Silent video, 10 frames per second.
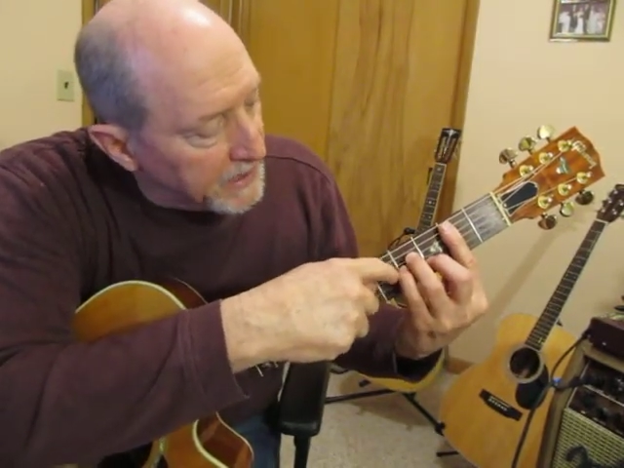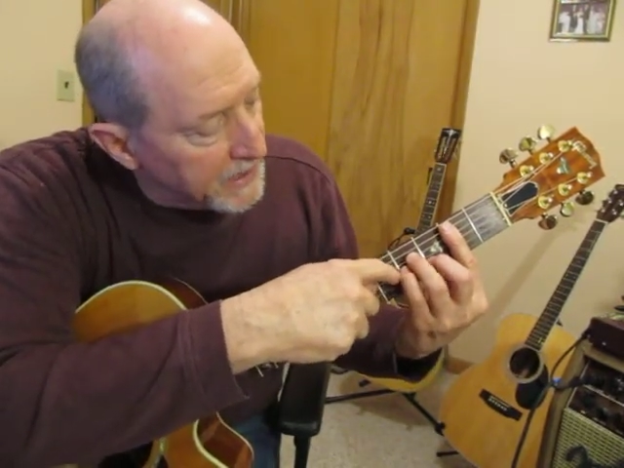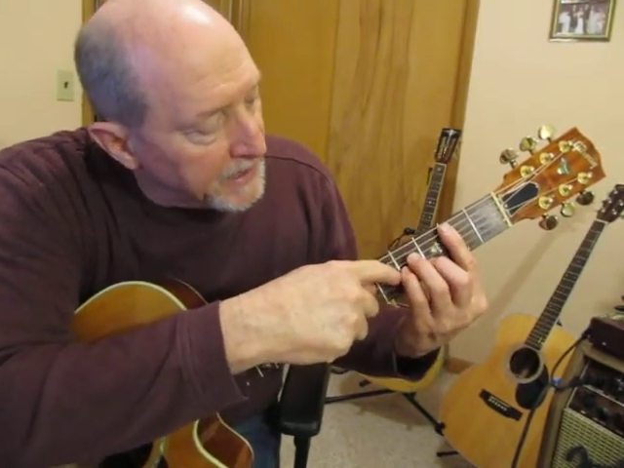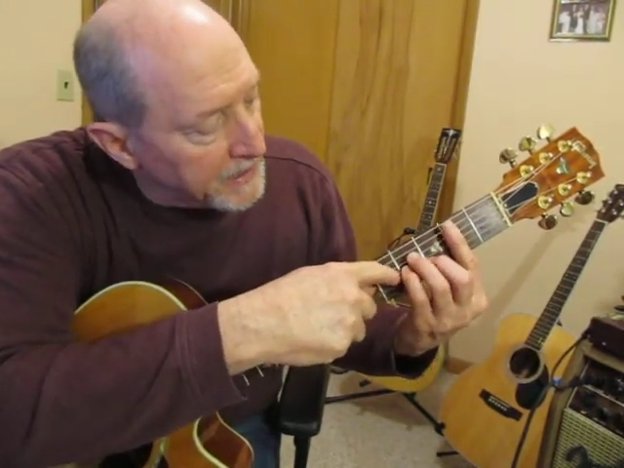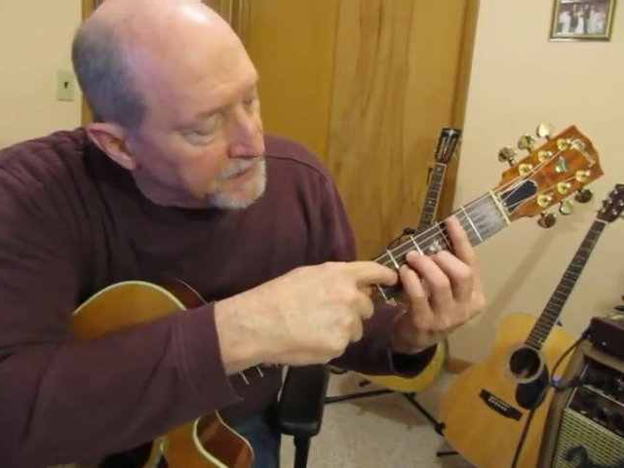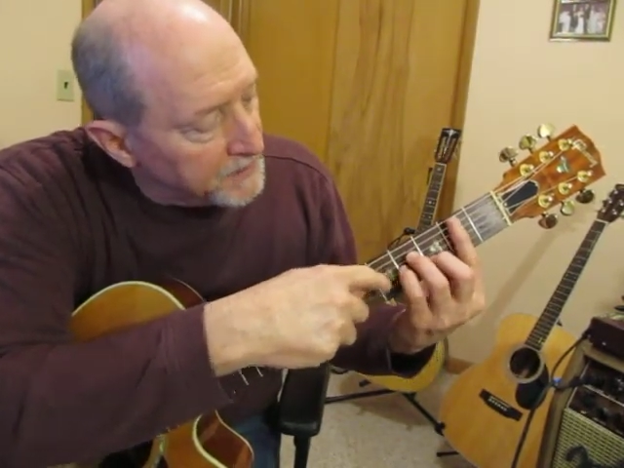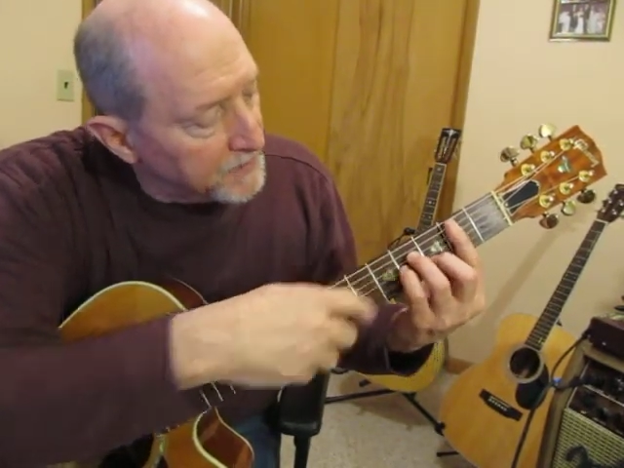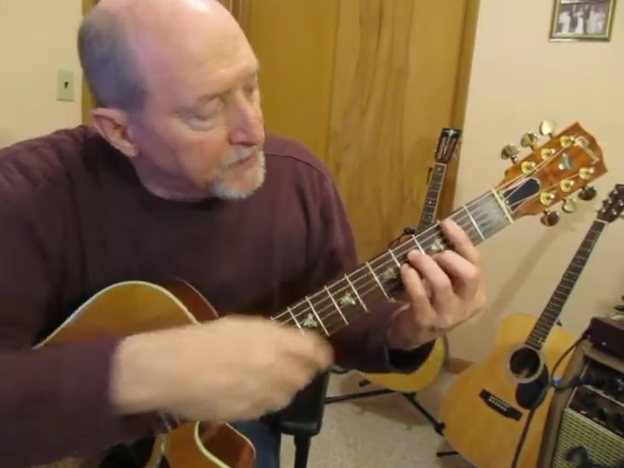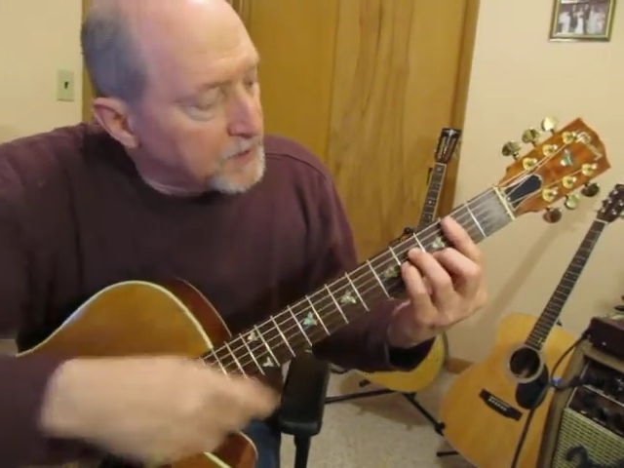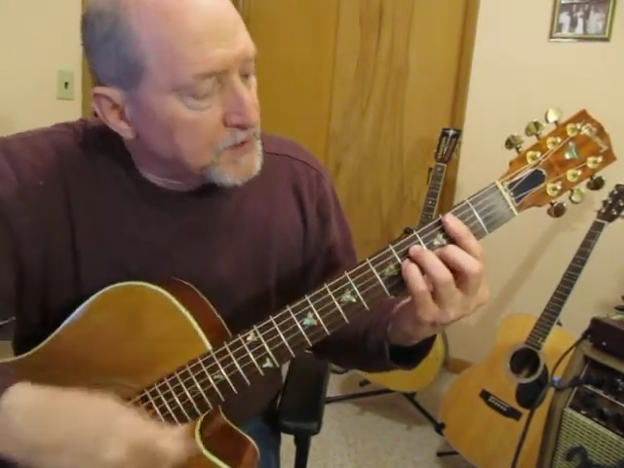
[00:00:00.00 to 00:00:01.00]
and
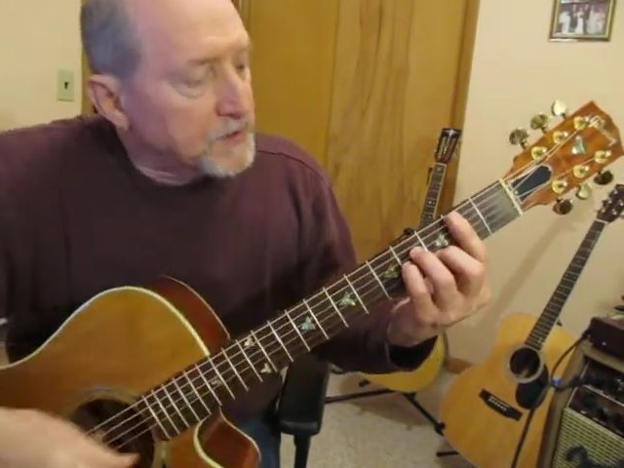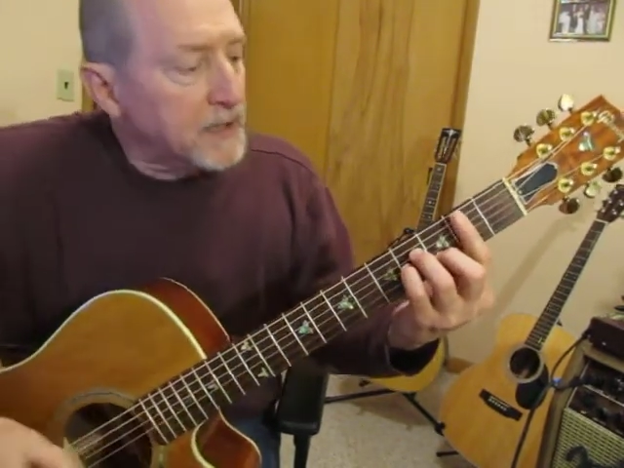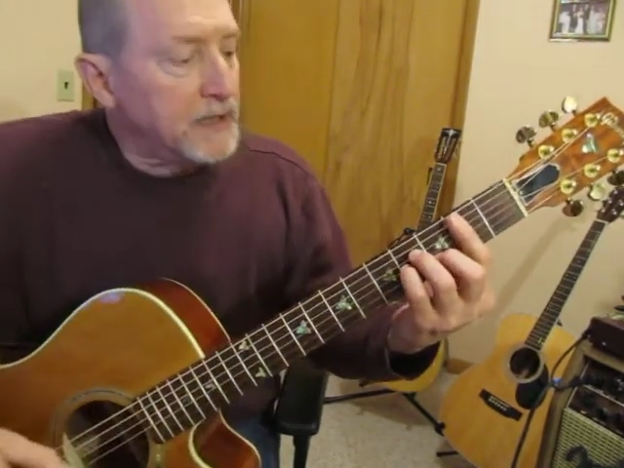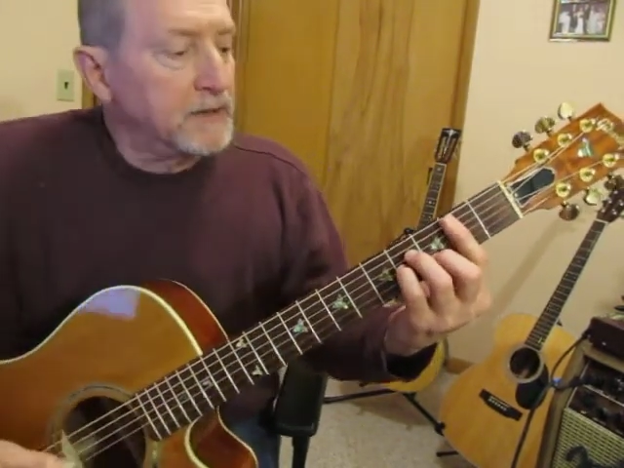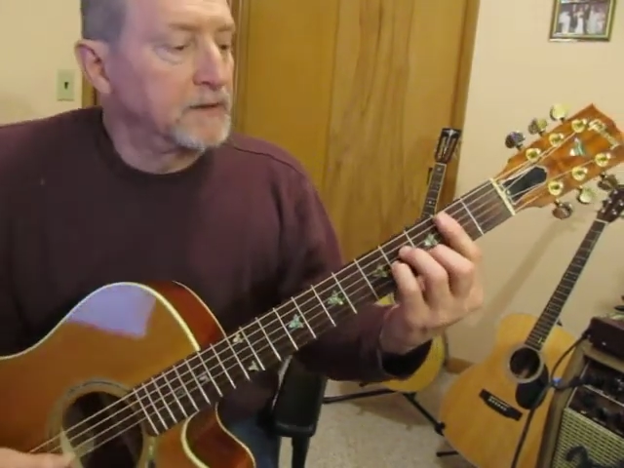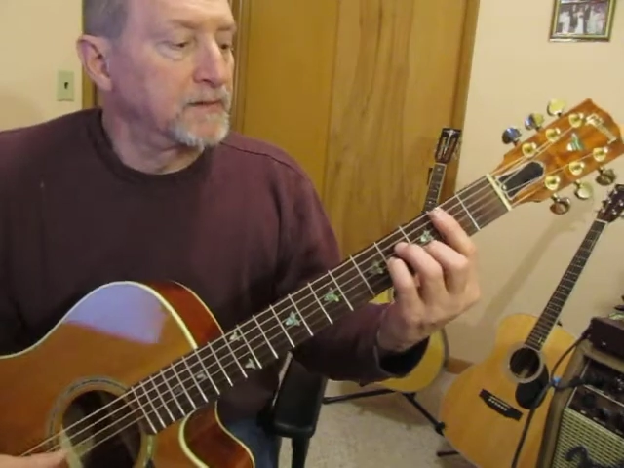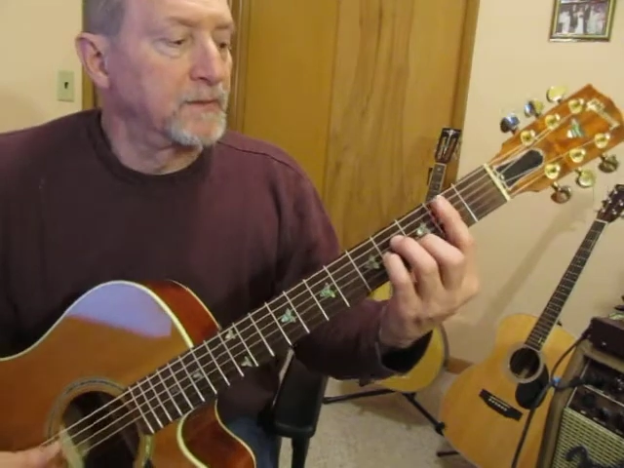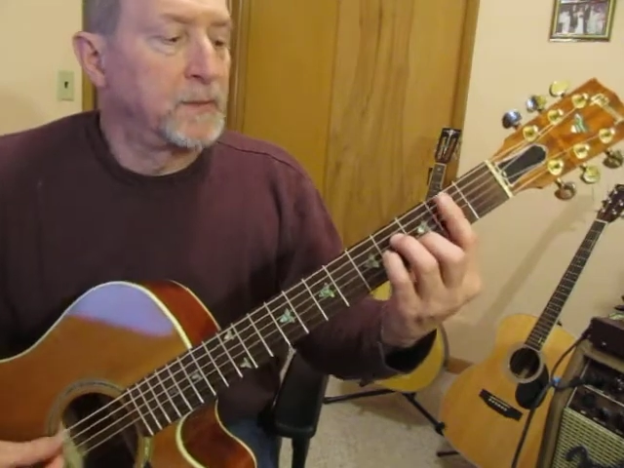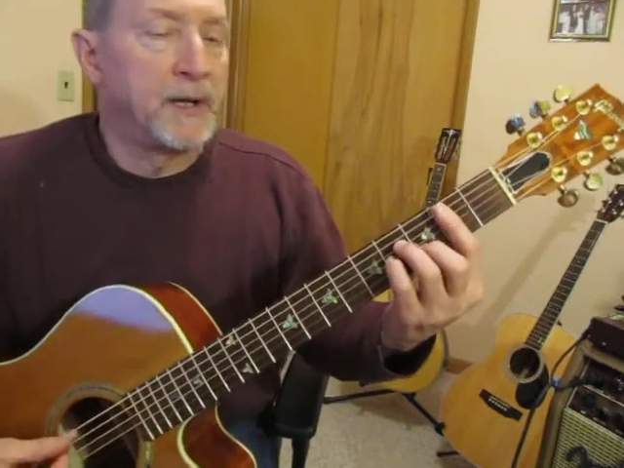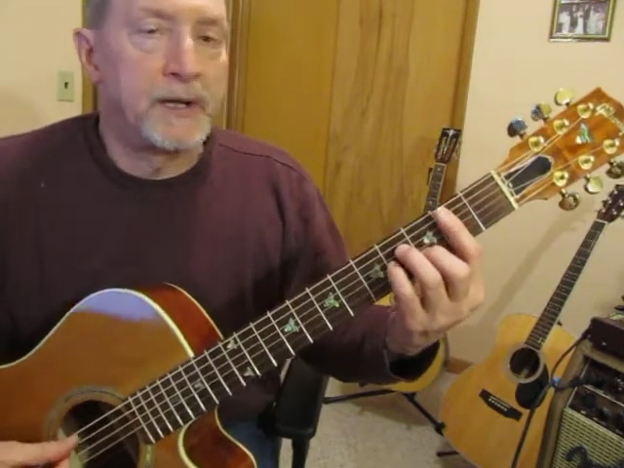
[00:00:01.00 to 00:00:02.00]
third string
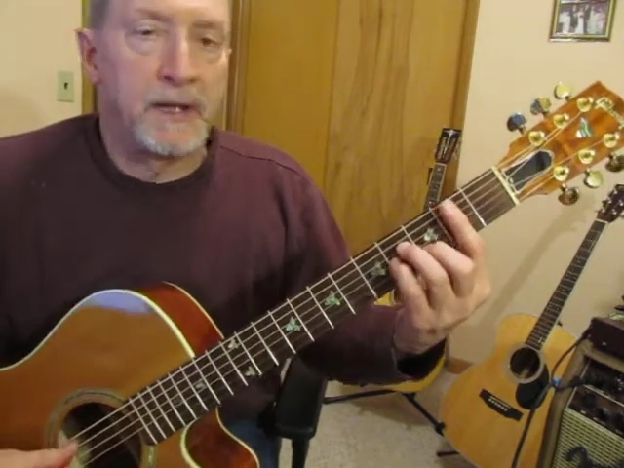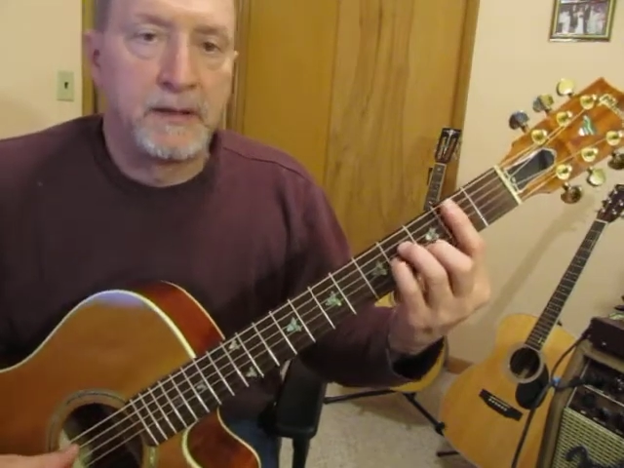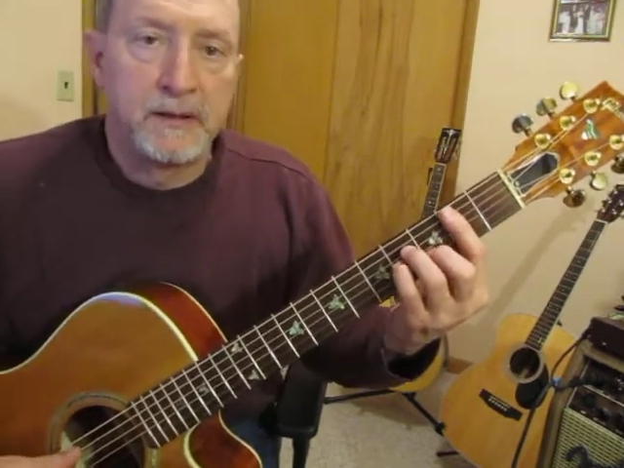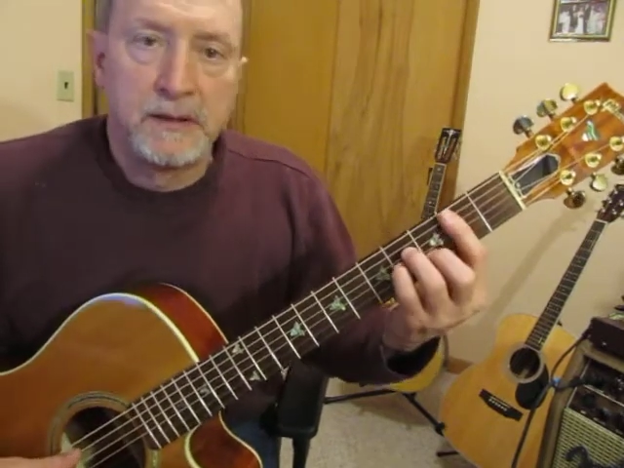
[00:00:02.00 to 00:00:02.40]
pinky.